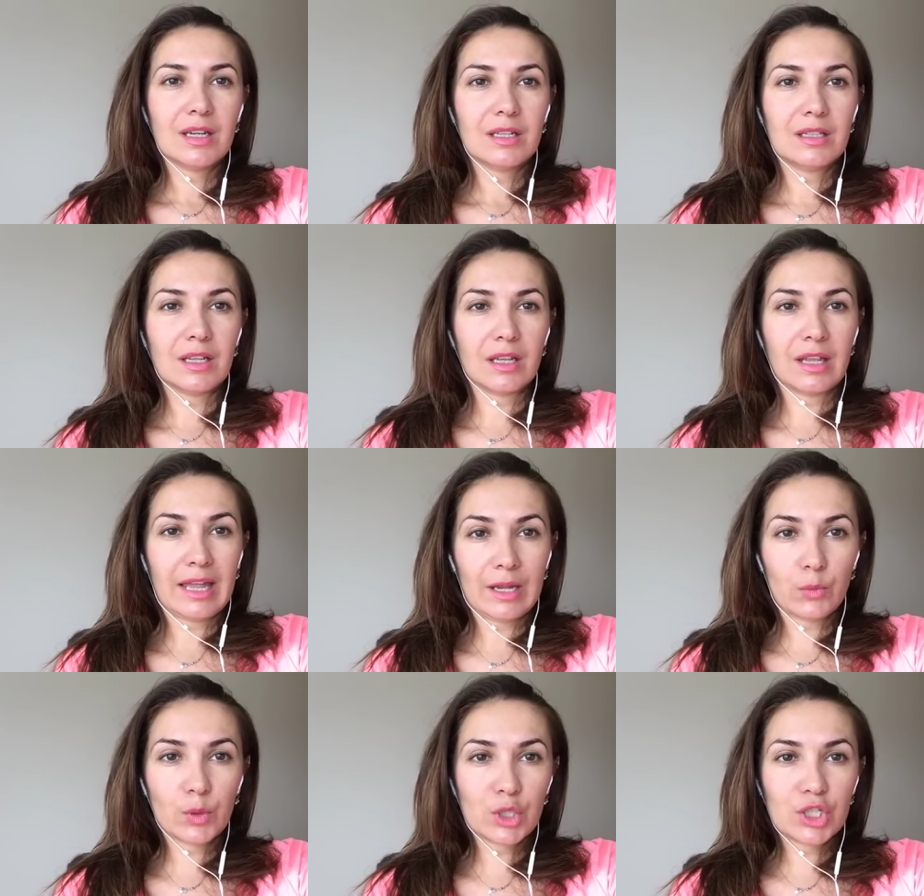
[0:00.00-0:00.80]
the
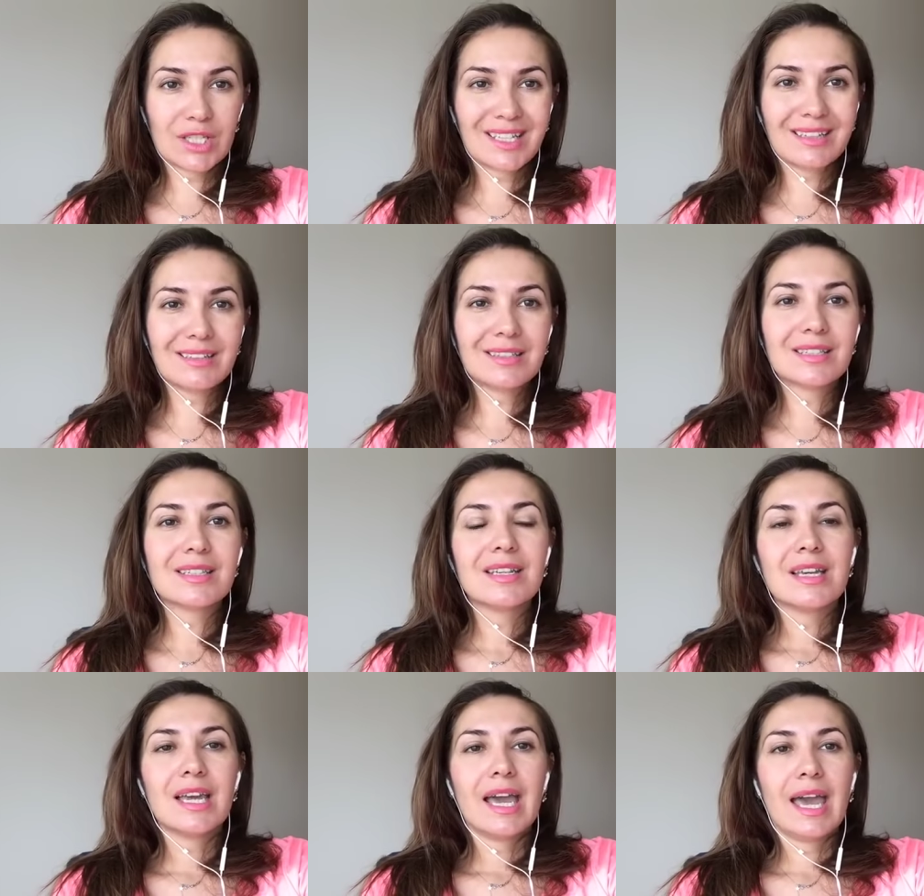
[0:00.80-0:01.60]
language skills,
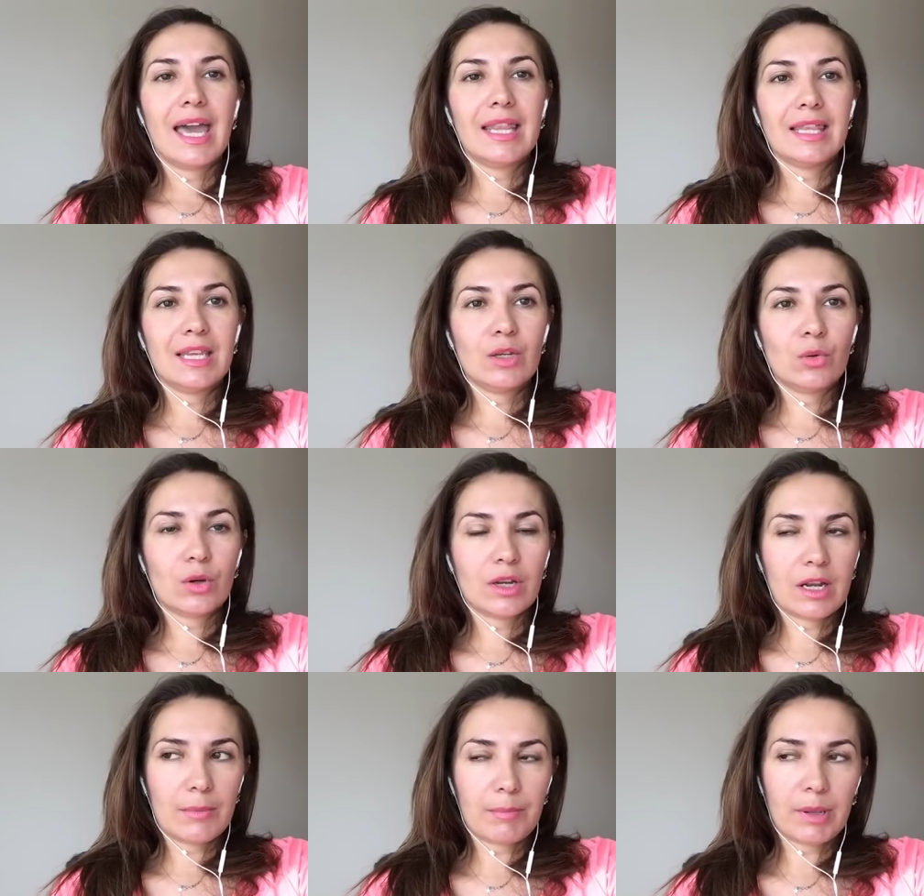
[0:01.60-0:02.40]
and then you
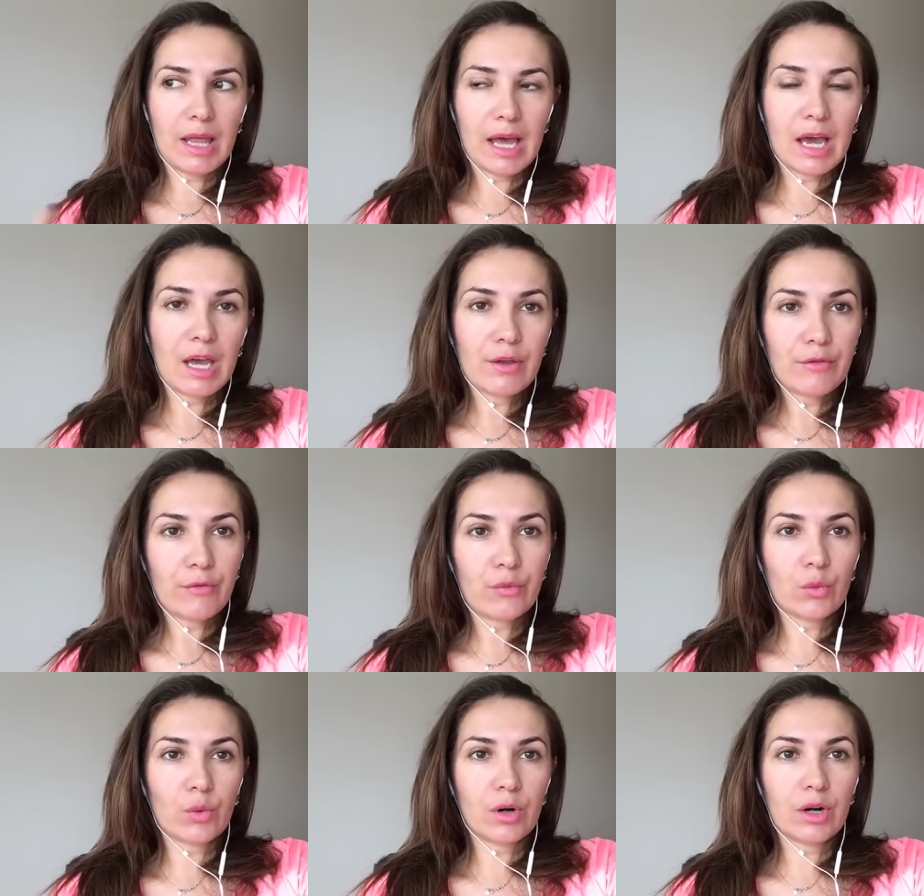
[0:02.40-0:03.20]
can apply
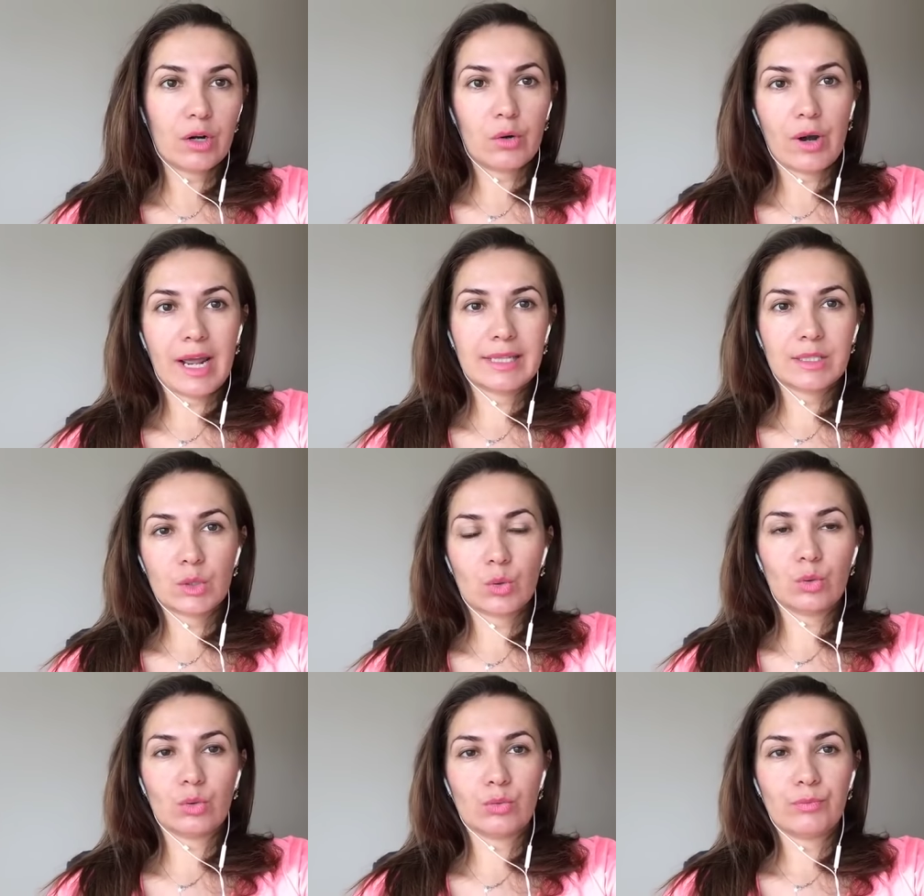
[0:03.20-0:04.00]
for a grad
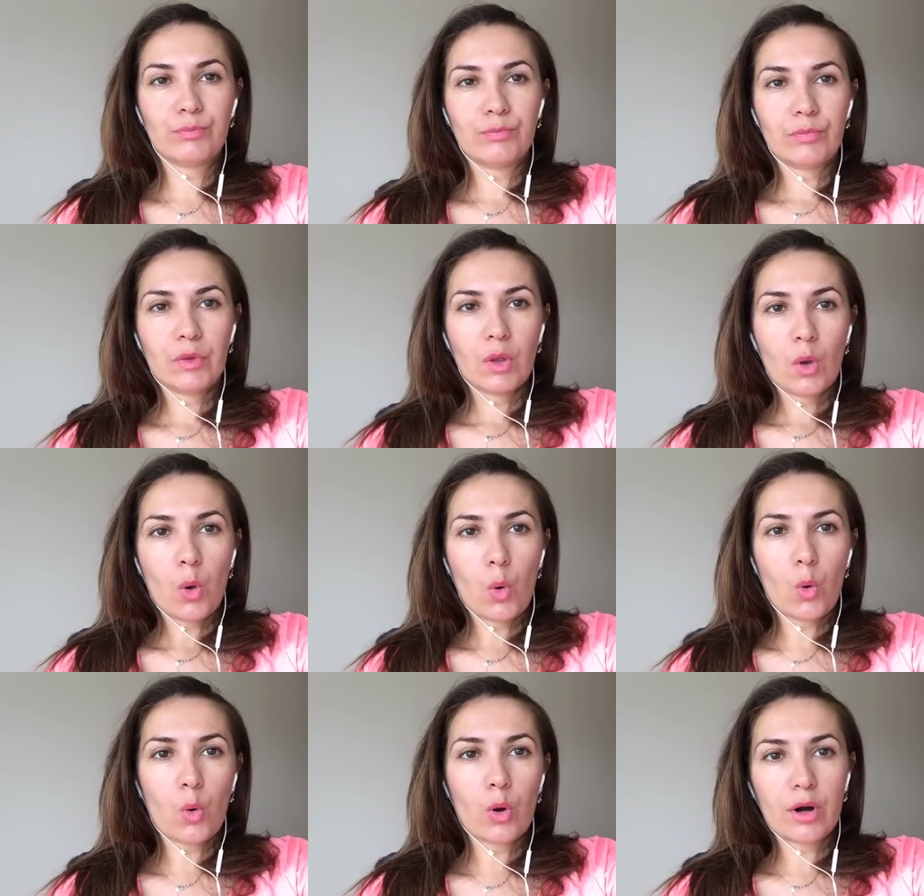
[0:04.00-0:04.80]
school
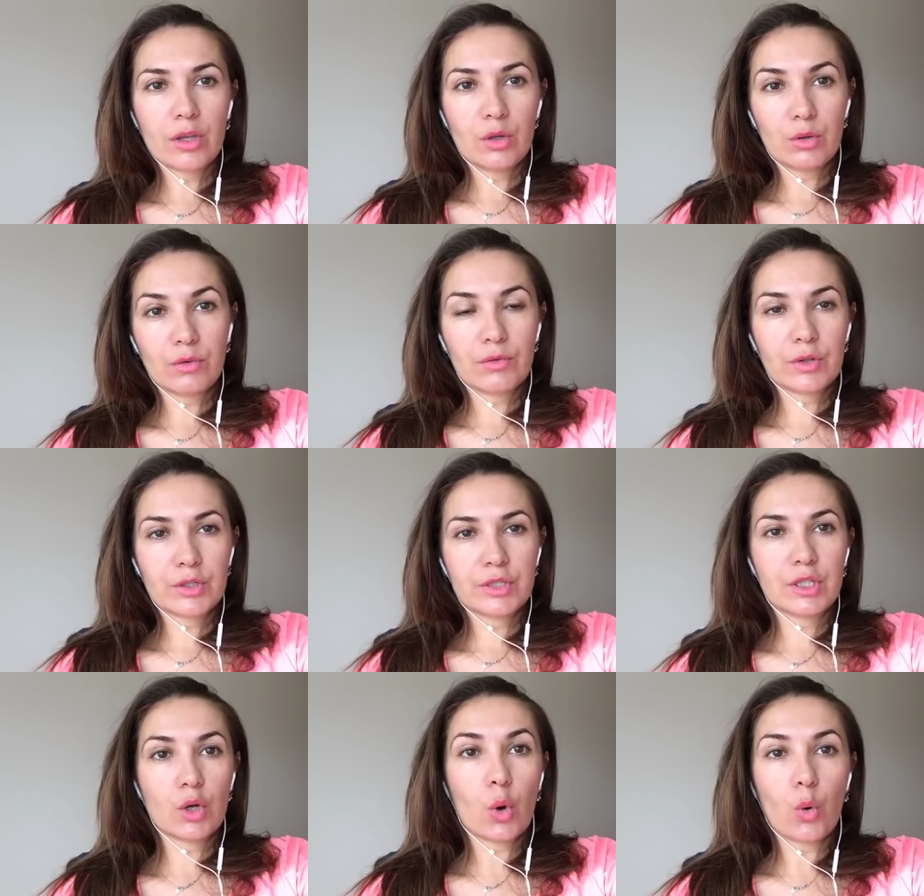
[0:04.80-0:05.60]
or a
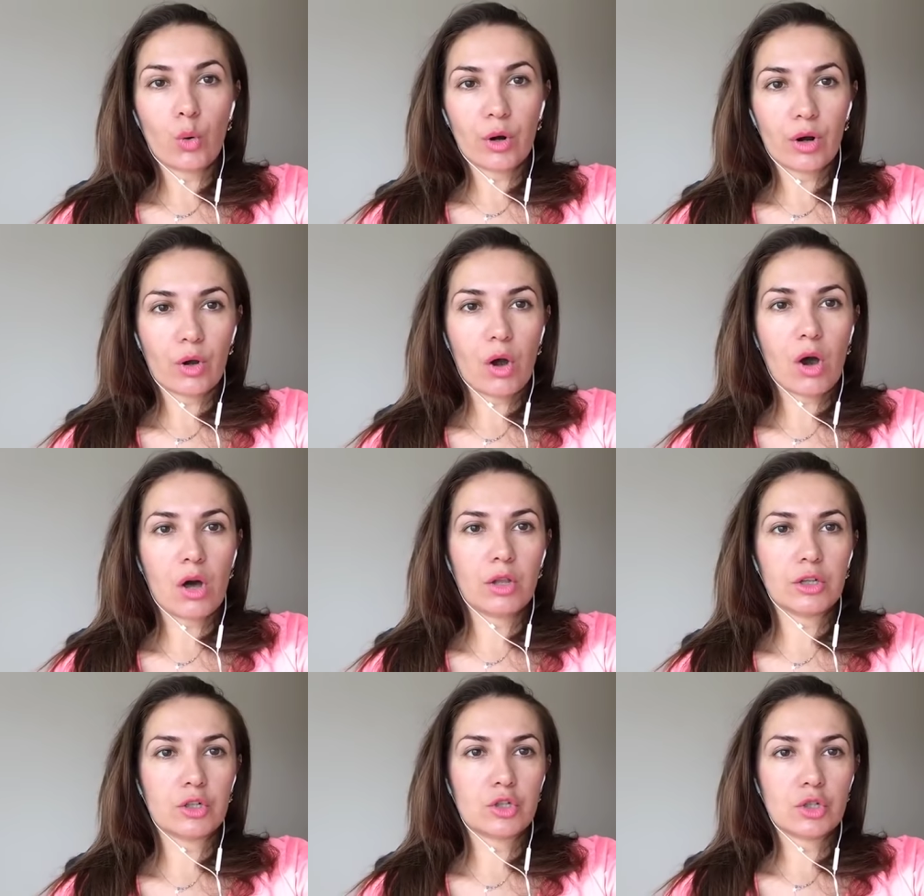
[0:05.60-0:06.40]
university or a
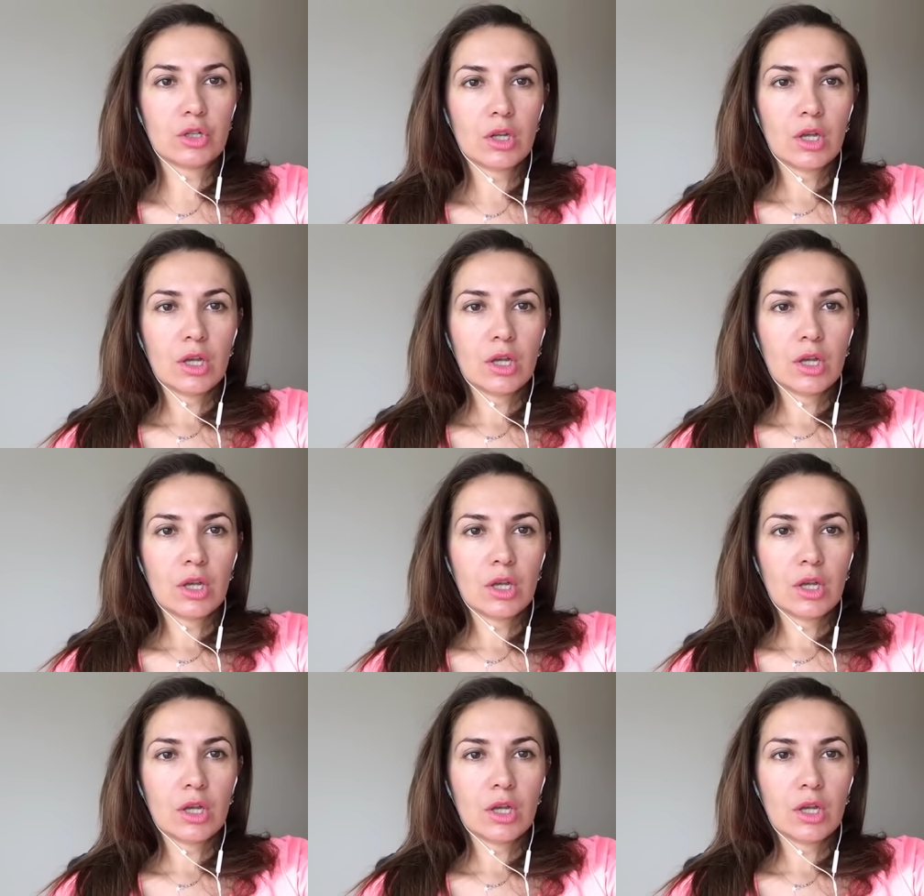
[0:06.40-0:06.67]
college.